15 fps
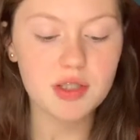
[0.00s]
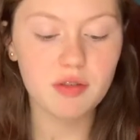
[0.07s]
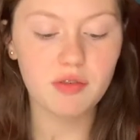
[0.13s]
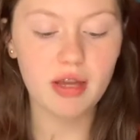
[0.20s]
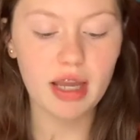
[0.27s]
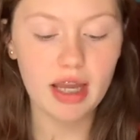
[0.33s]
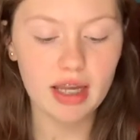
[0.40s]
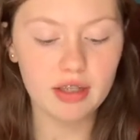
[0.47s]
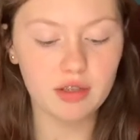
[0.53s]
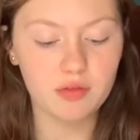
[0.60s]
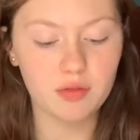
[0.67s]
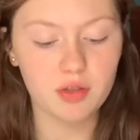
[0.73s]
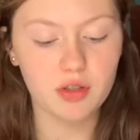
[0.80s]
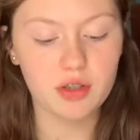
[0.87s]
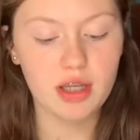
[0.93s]
of
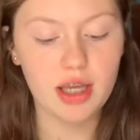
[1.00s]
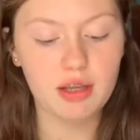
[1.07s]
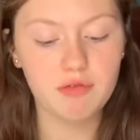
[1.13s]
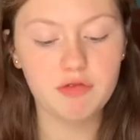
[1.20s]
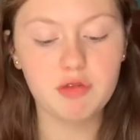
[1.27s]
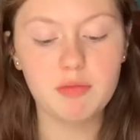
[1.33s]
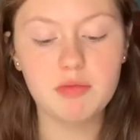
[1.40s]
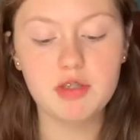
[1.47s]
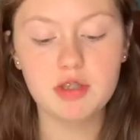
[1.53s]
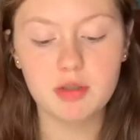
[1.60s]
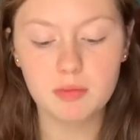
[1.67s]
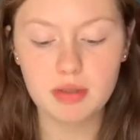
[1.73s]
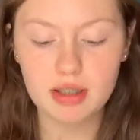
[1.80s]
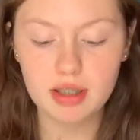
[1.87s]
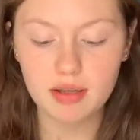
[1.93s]
Hanover came from
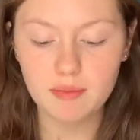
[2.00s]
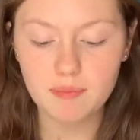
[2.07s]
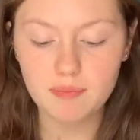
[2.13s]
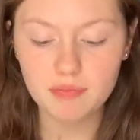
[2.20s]
Germany.